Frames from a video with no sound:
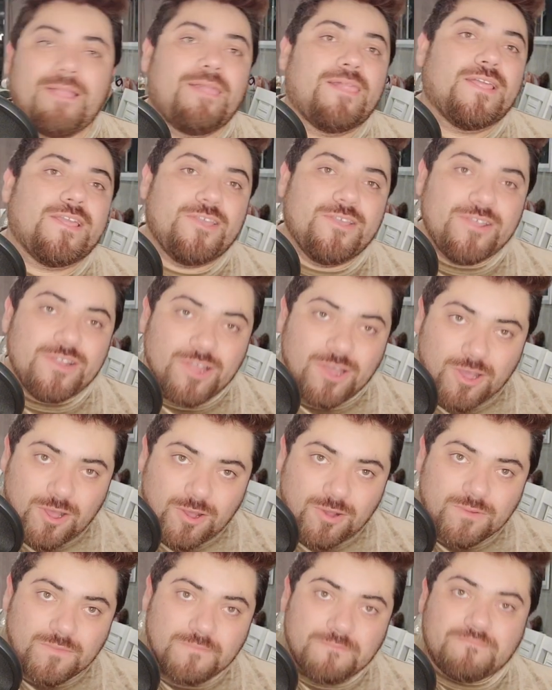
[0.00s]
you
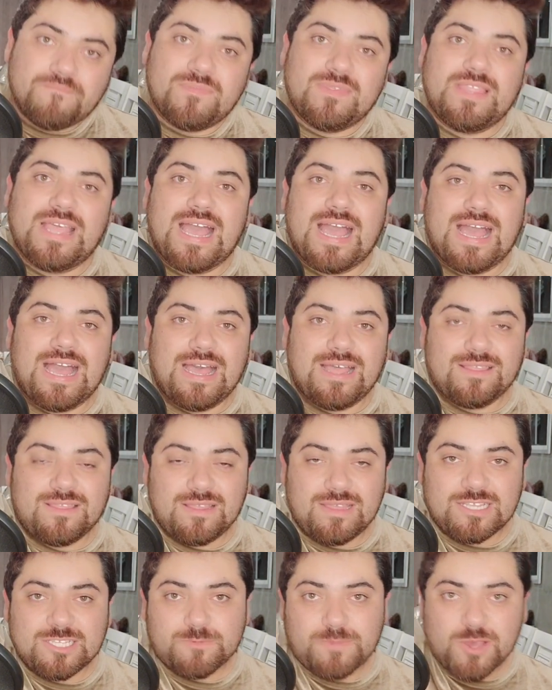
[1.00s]
know that
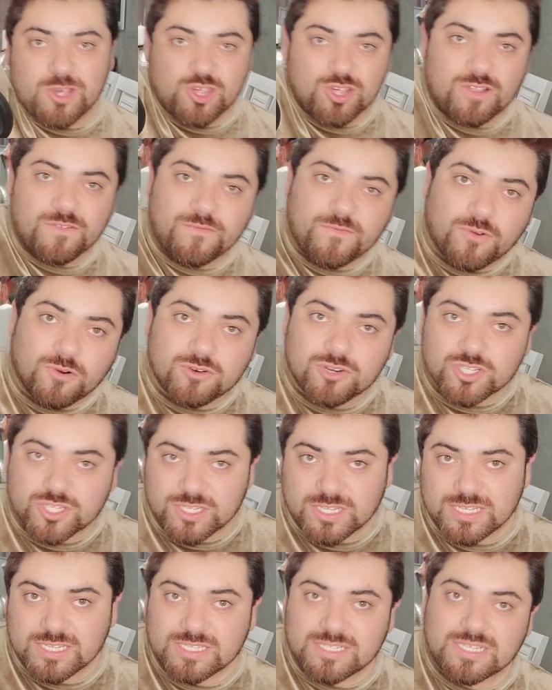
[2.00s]
Special
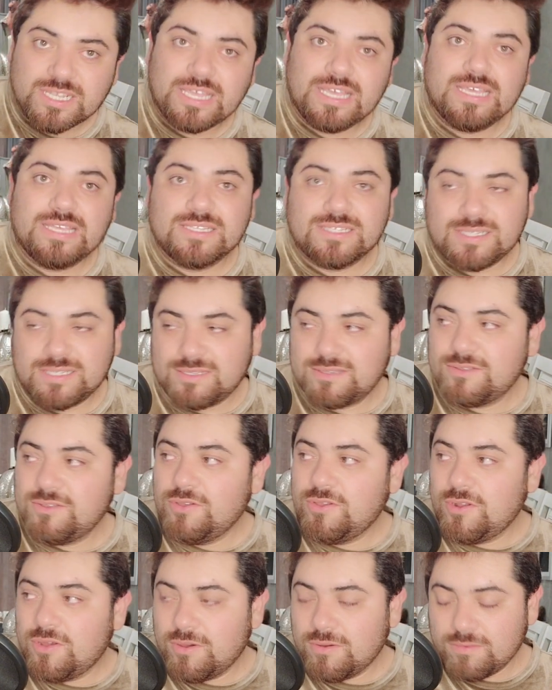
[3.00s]
Forces is,
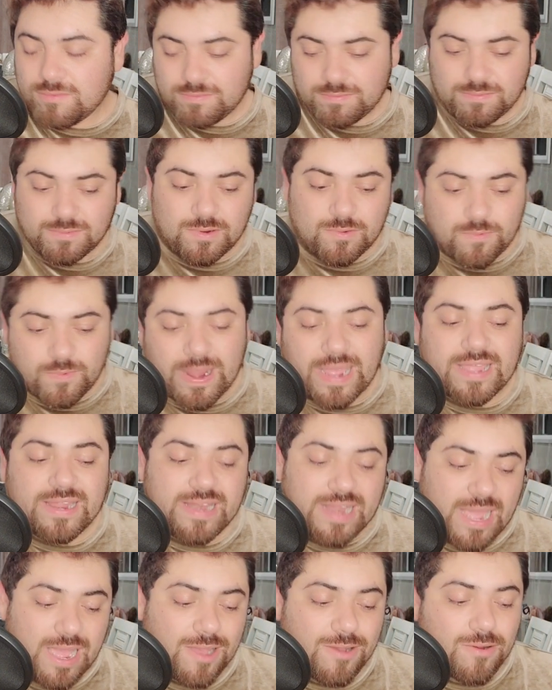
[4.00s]
you know, right
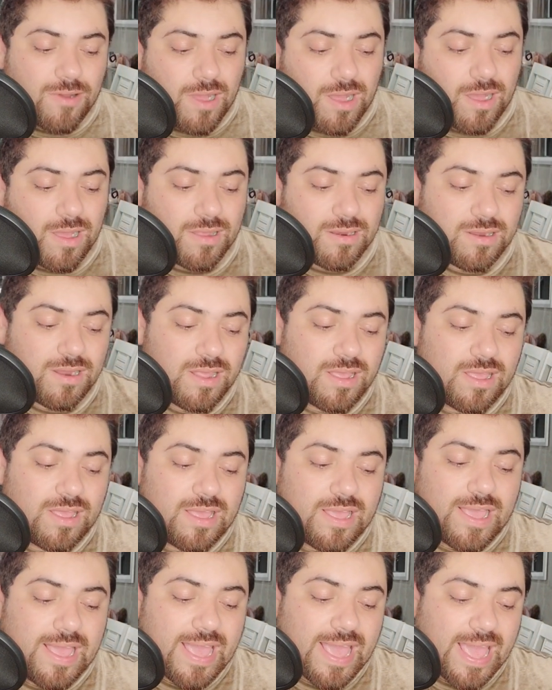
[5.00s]
now on.
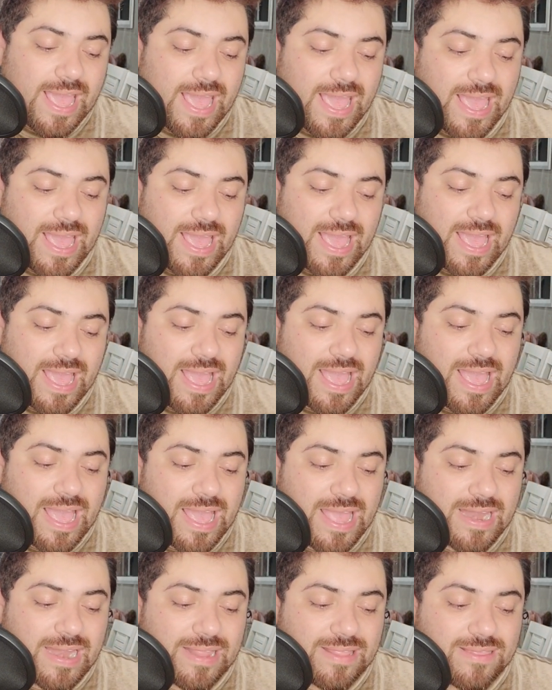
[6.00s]

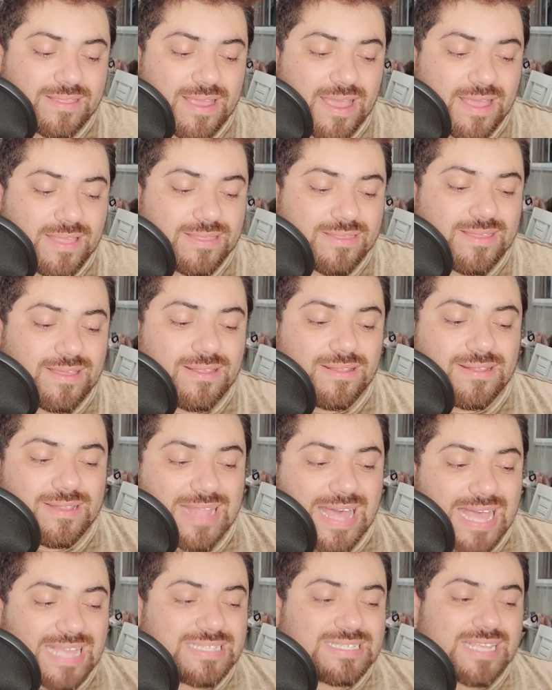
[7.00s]
And the
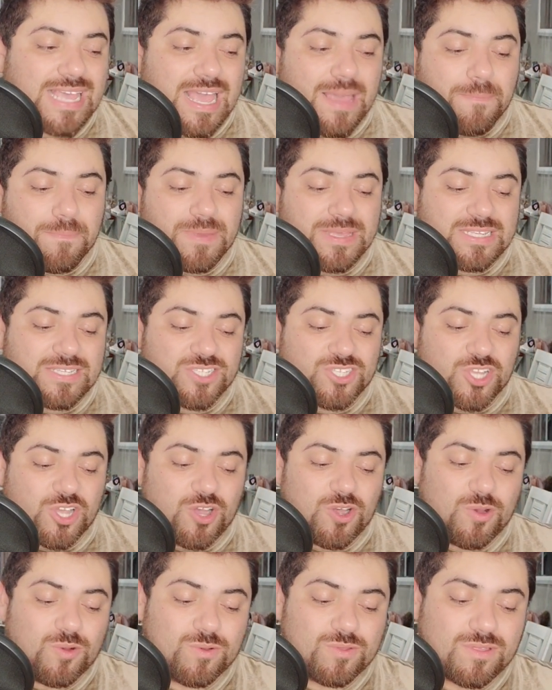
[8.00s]
last
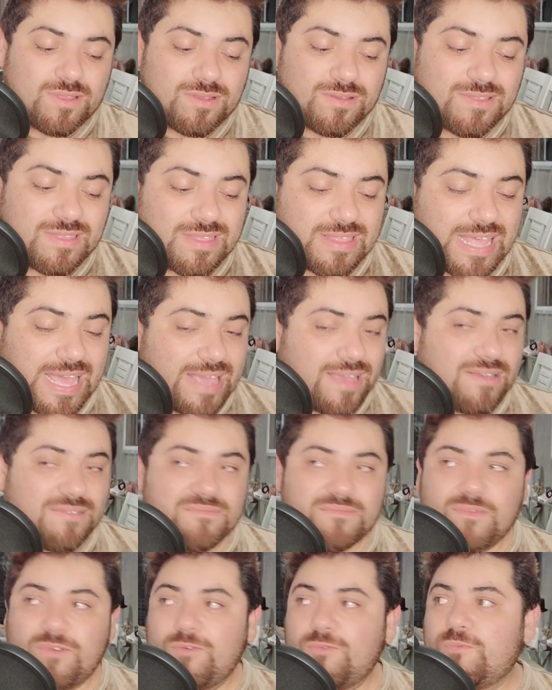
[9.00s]
episode, like,
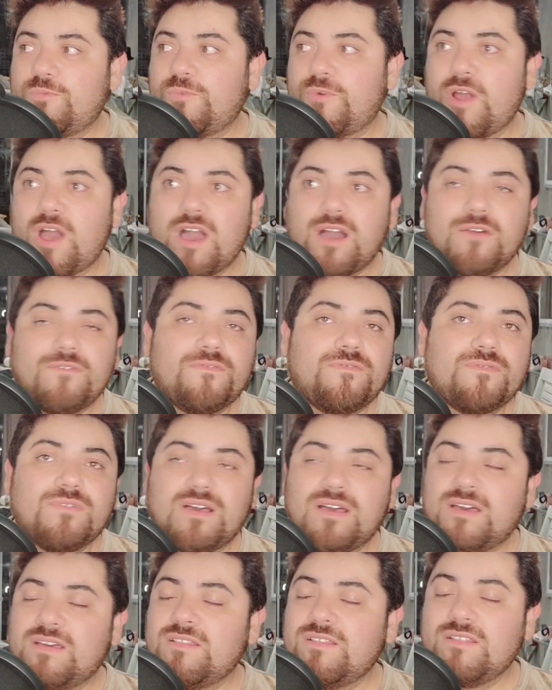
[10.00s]
rubbed
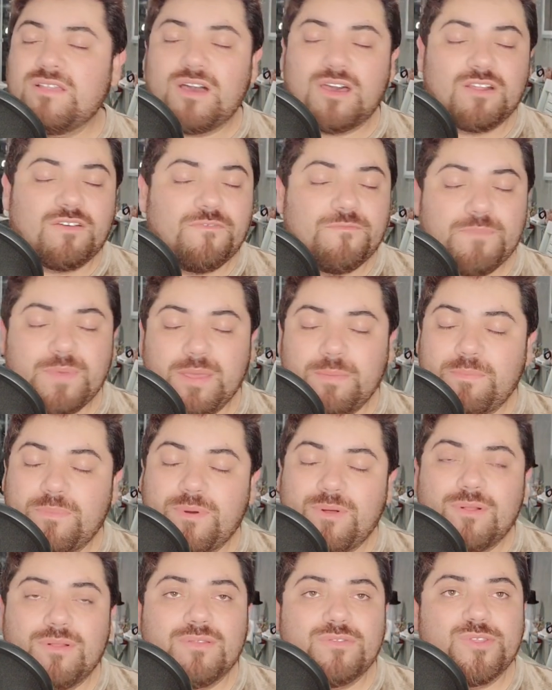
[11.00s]
a lot of
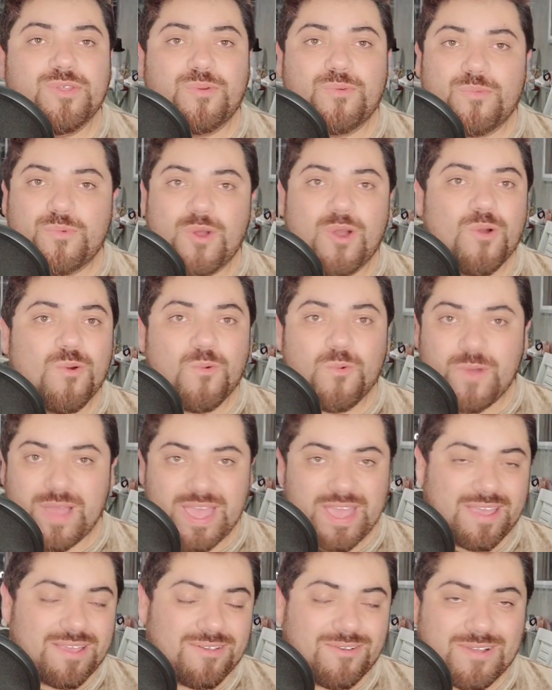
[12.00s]
people the wrong
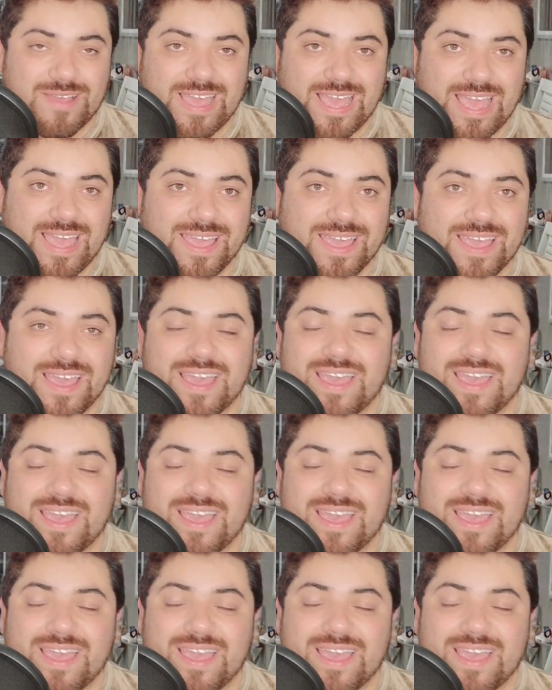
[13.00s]
way, okay?